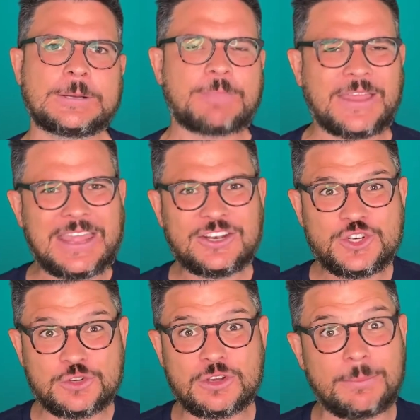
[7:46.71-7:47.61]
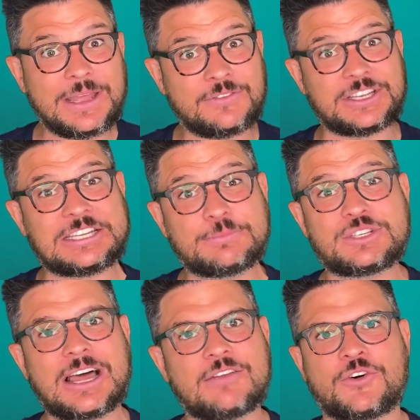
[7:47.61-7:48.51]
And then do a bit of a deep
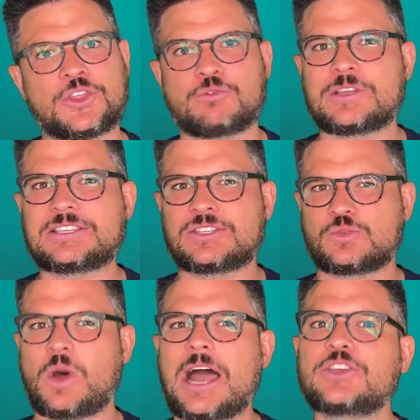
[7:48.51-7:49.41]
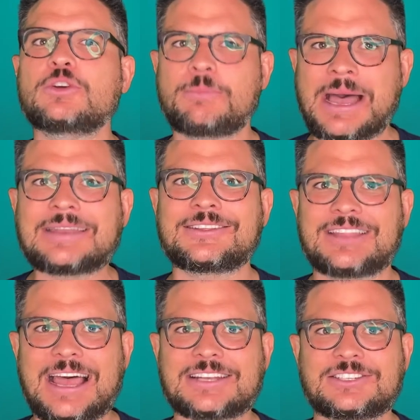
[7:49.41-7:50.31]
dive on the reasons why you abandoned
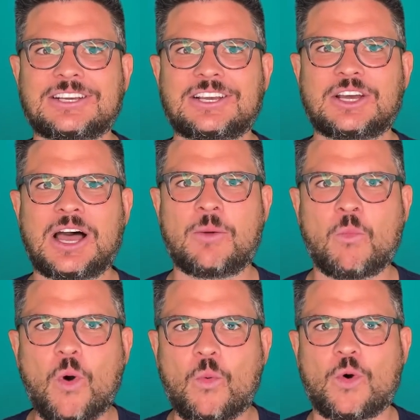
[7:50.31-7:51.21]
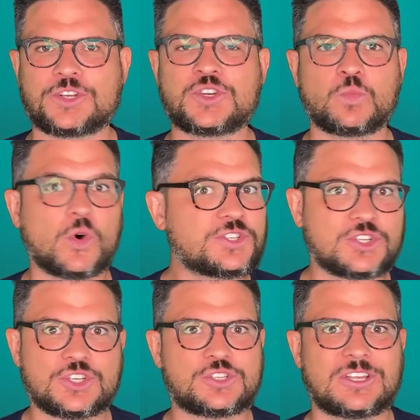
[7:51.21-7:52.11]
that. What was it? Was it
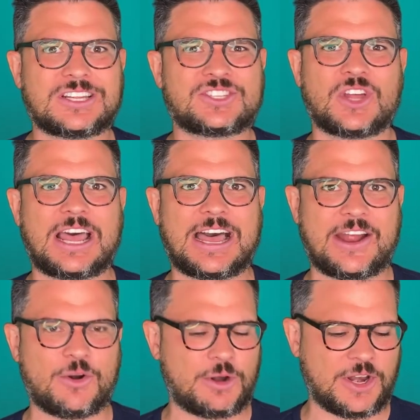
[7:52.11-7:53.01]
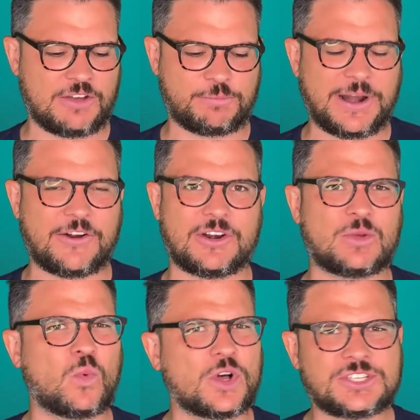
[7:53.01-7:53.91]
just that it's not a high enough priority?
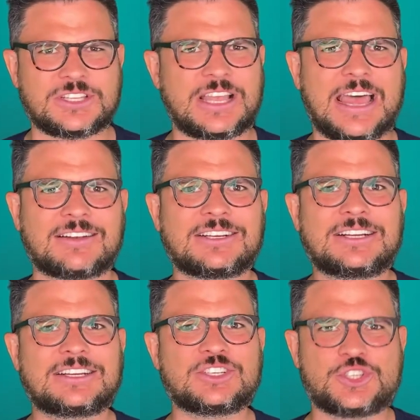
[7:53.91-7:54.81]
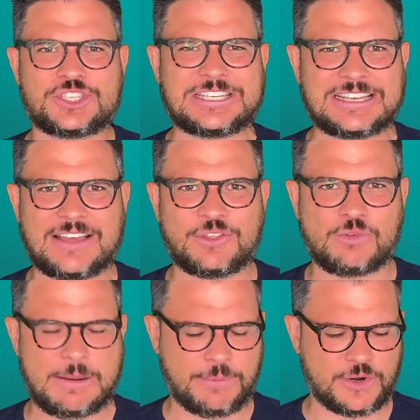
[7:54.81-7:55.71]
Was it that you just didn't have the
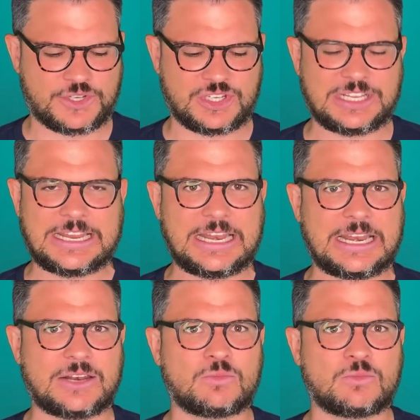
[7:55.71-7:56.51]
right person leading it?